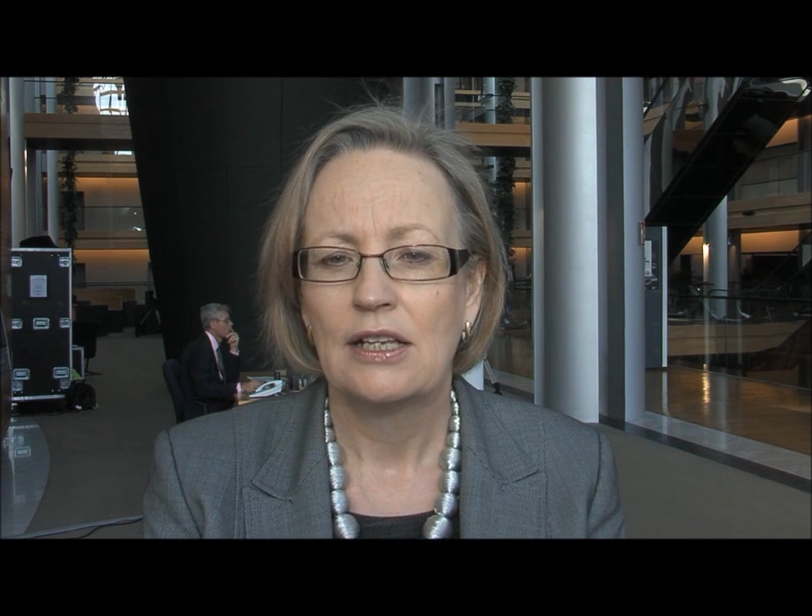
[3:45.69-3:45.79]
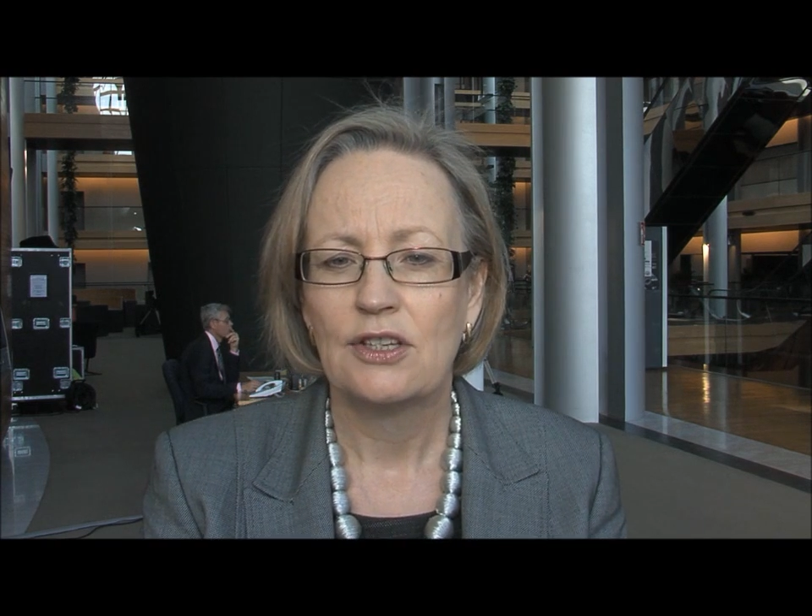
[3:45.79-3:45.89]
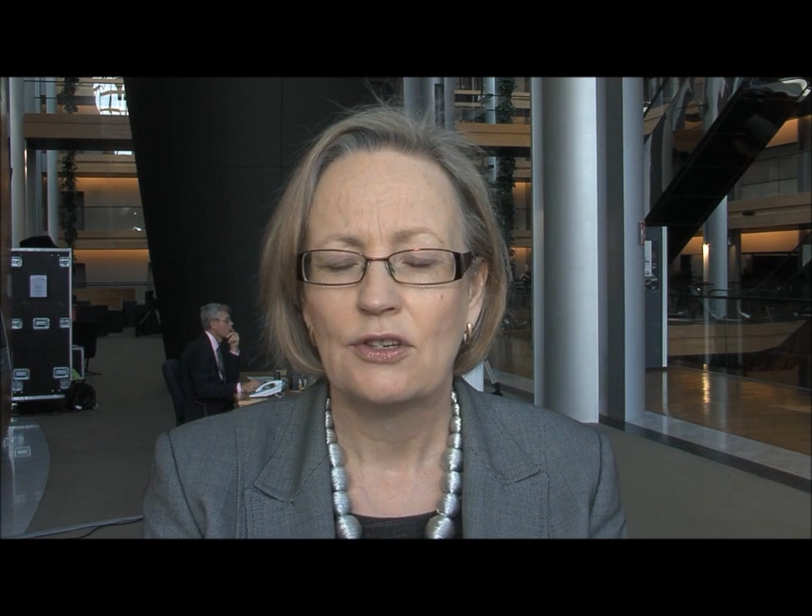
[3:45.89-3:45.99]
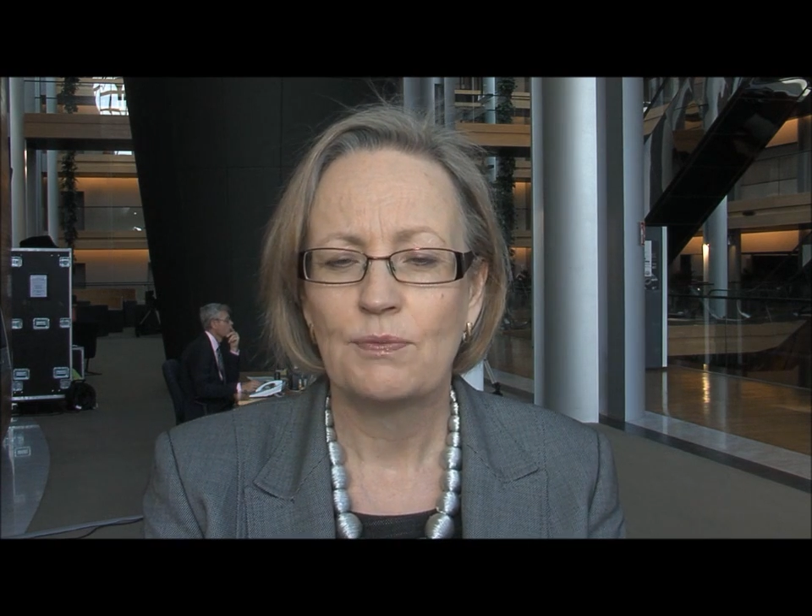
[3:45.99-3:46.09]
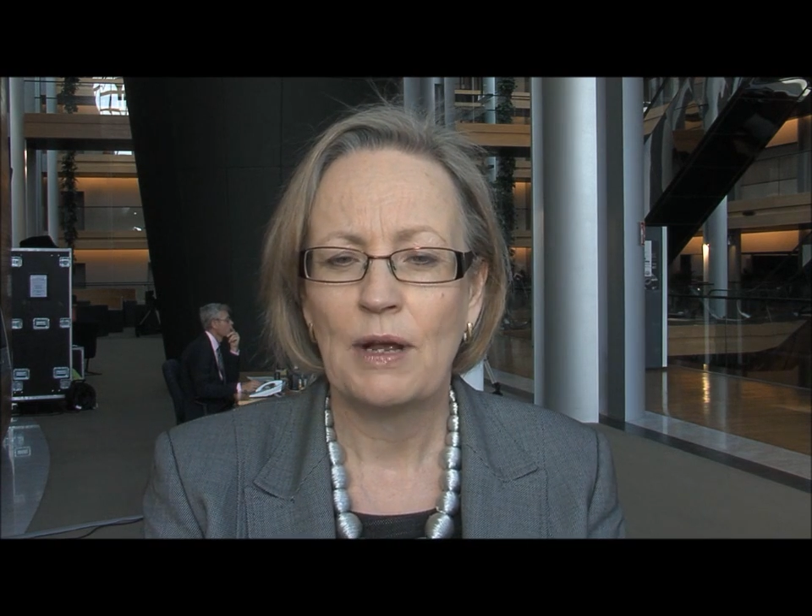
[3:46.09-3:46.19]

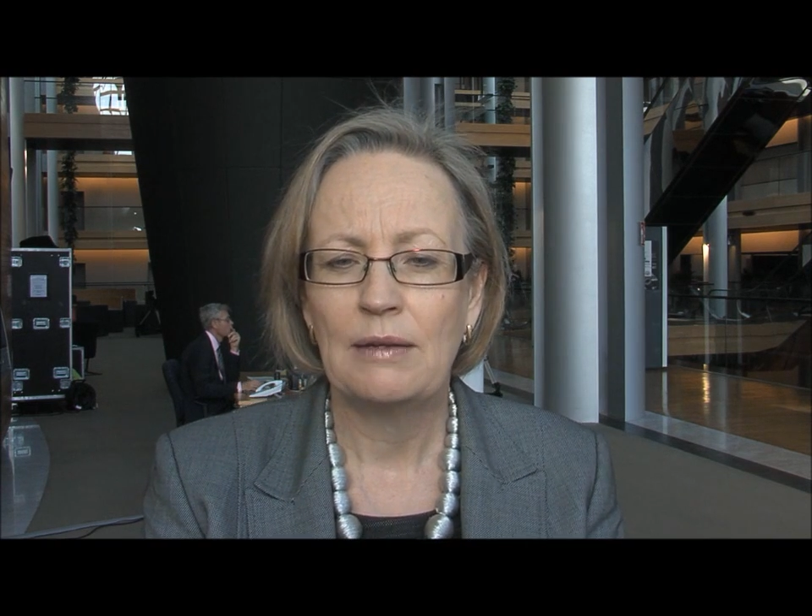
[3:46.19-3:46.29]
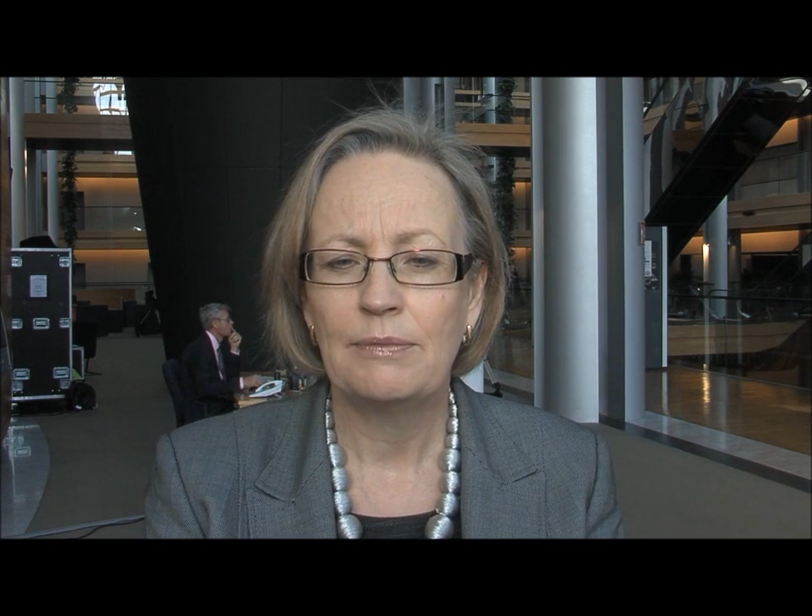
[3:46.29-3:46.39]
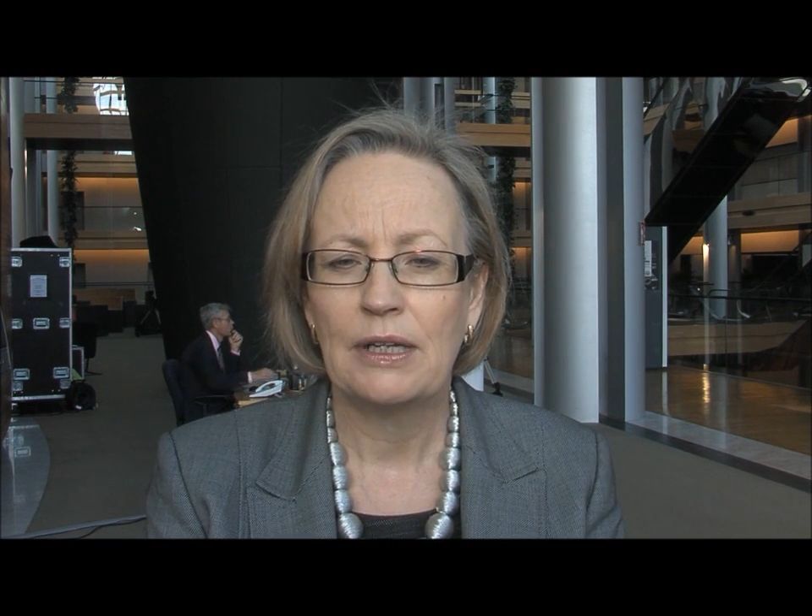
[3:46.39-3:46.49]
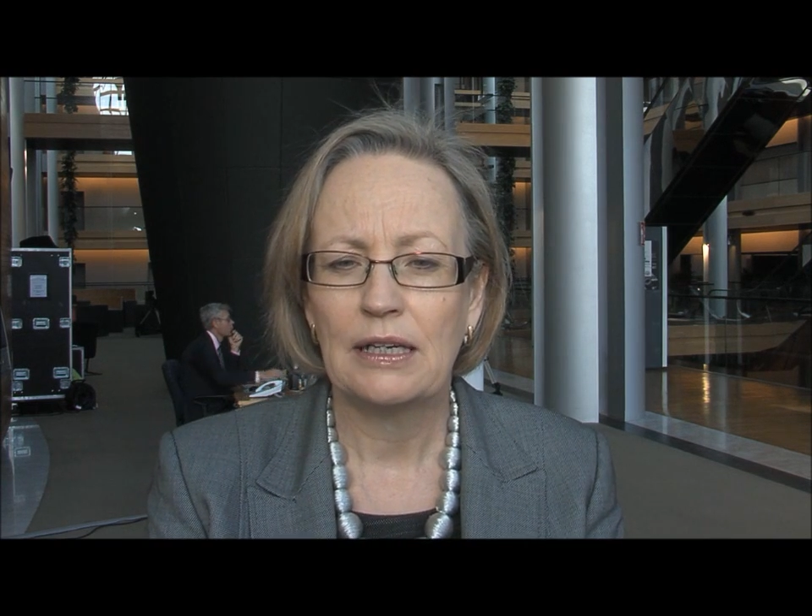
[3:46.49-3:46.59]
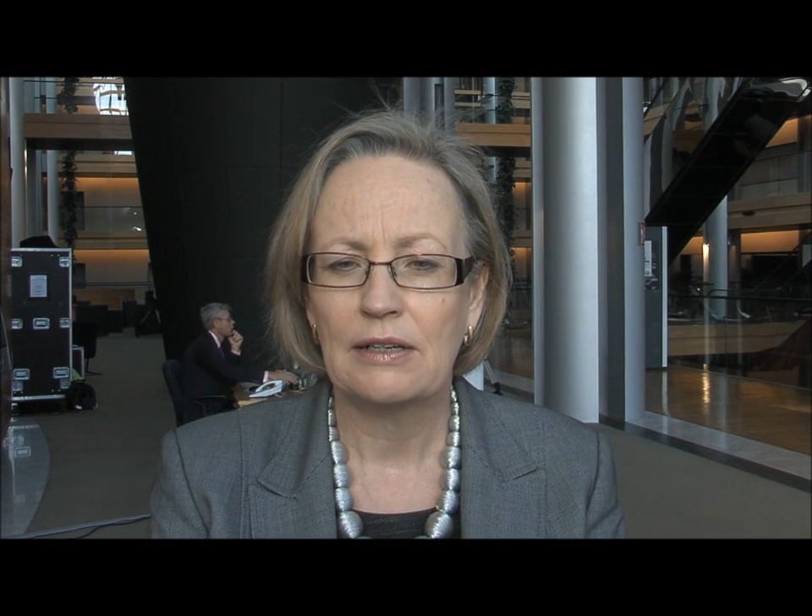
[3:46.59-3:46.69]
So
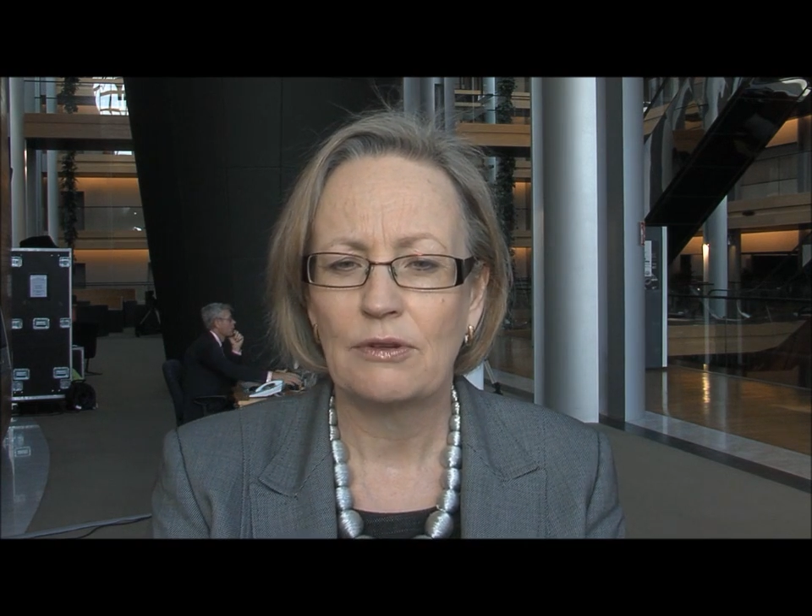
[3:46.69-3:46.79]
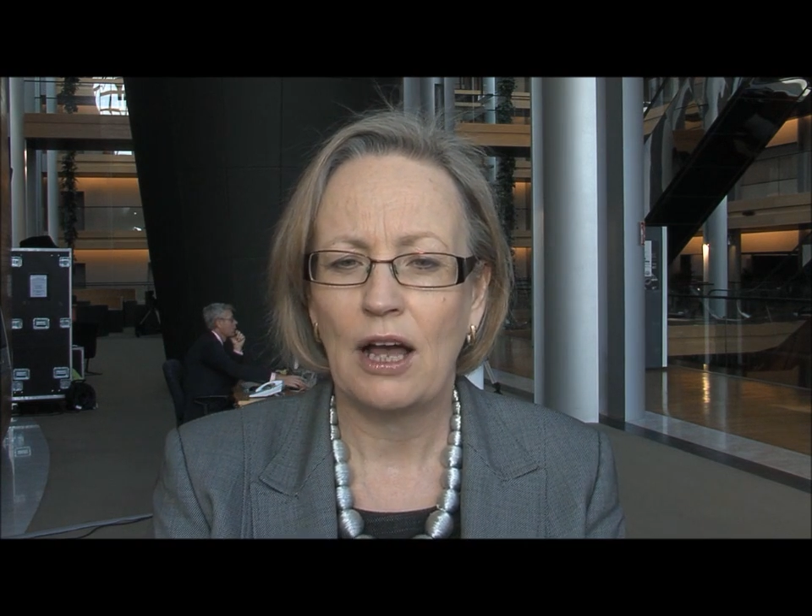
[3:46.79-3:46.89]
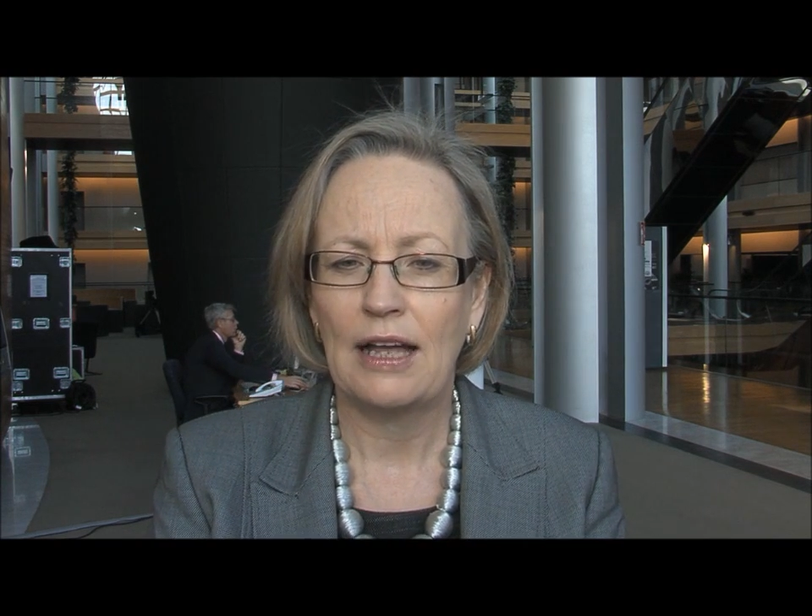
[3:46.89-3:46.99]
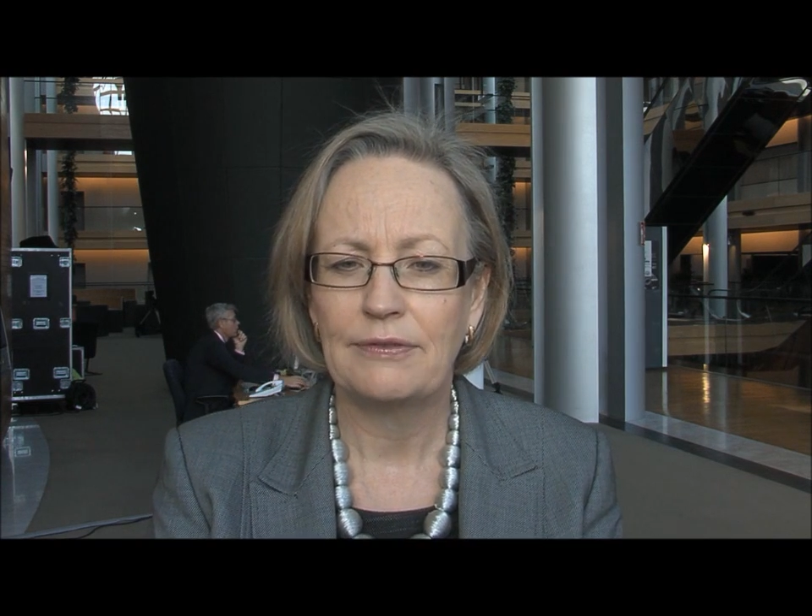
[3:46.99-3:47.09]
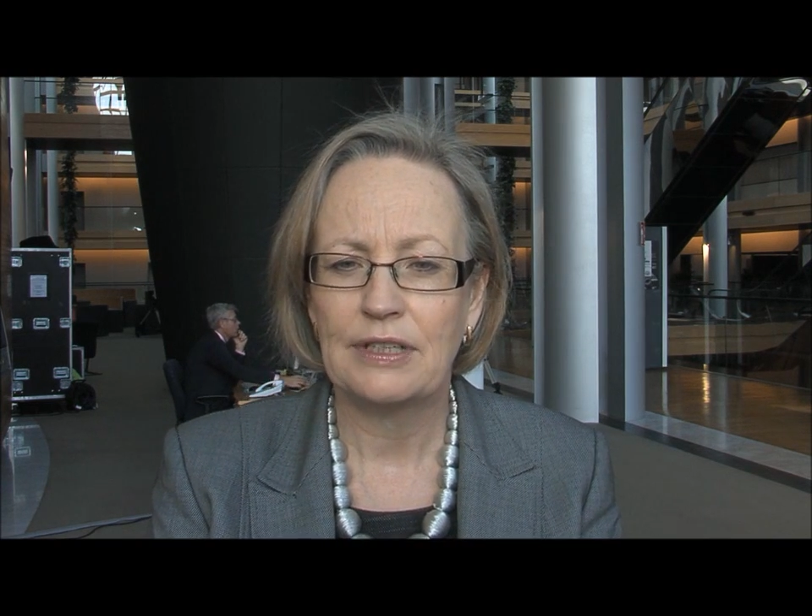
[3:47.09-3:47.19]
Schmallenberg
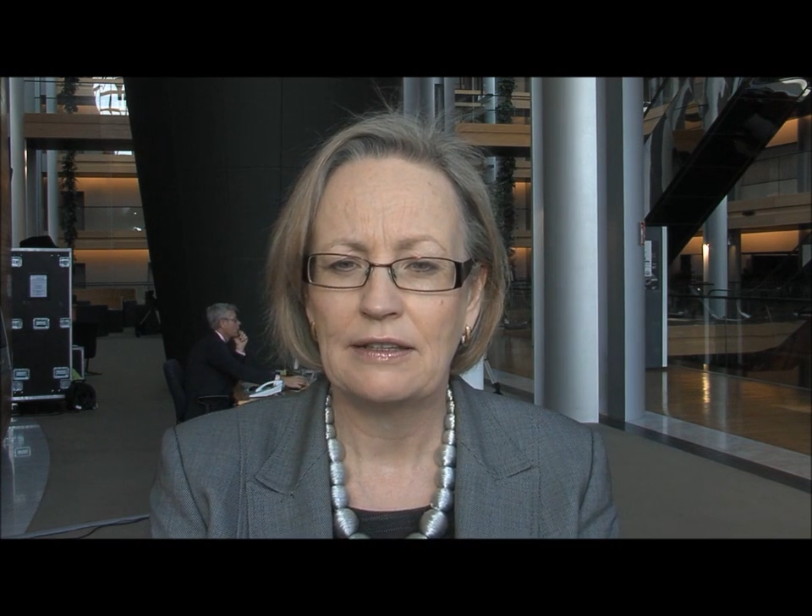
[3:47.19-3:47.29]
arrived